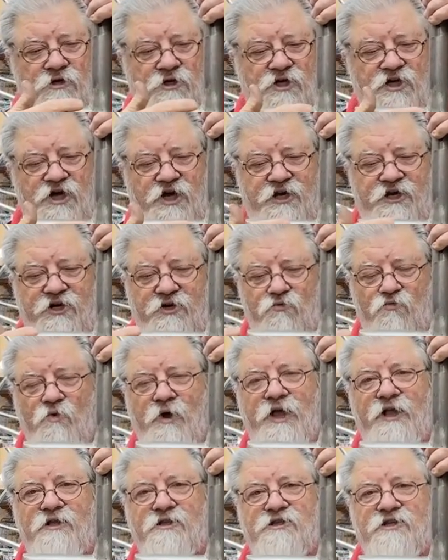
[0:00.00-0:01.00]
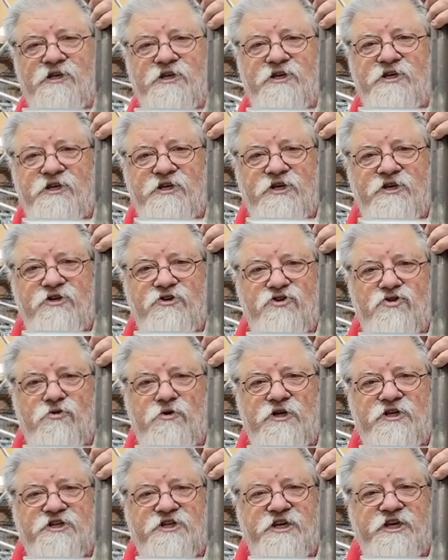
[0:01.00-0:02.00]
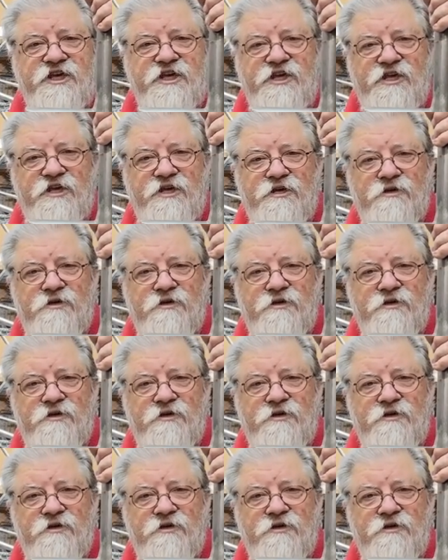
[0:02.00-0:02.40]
cut and welded into a D.